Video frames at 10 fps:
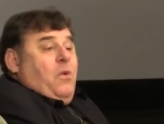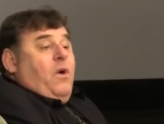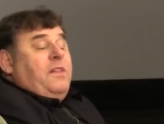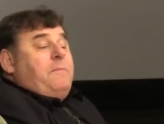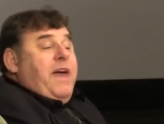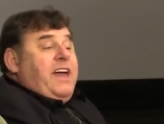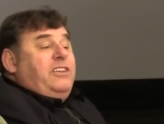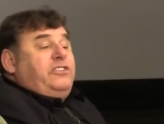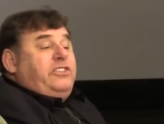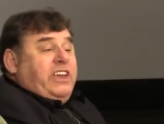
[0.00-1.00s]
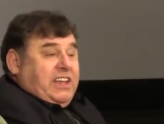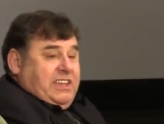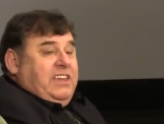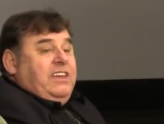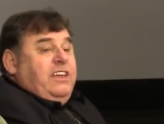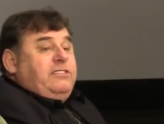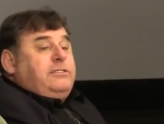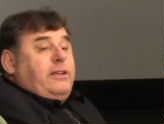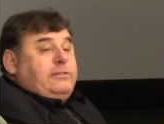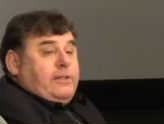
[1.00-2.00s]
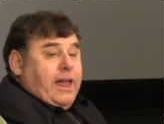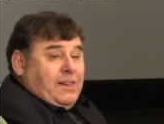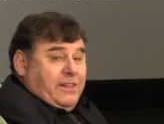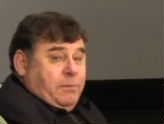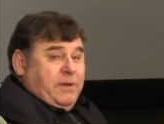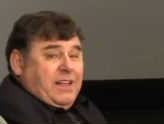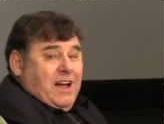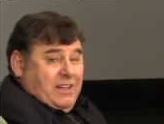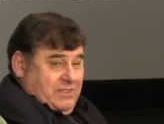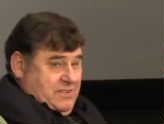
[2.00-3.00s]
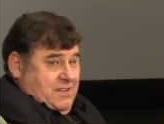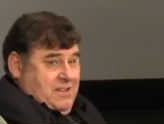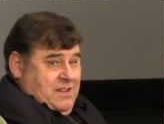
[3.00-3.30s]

while a man is thick, he's less likely to be conned.